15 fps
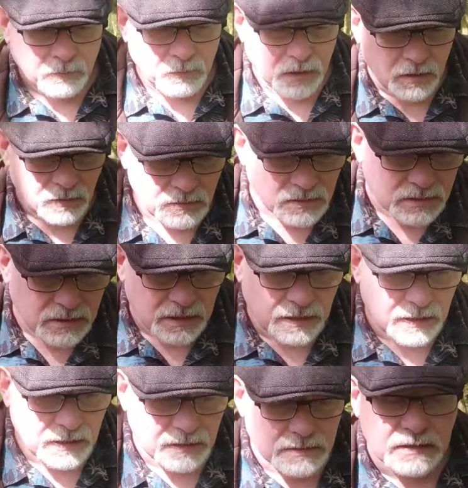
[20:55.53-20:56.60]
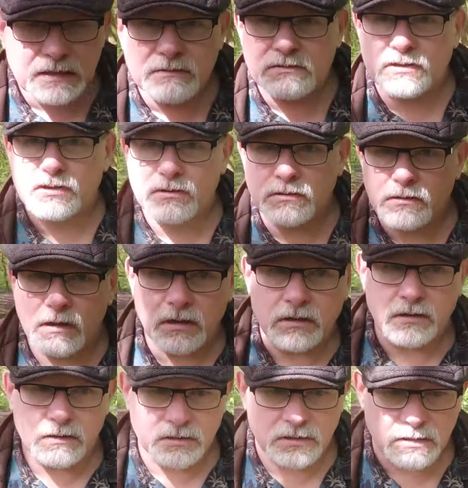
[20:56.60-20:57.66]
because it seems
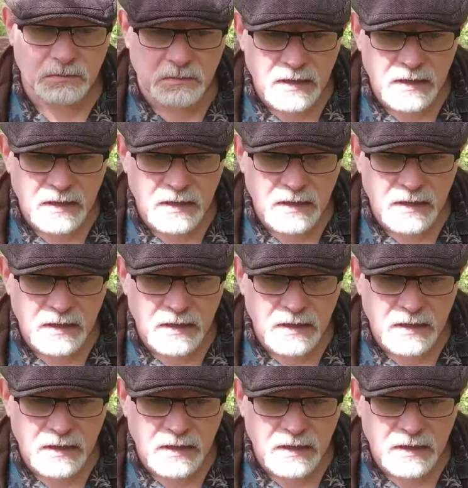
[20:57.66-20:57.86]
to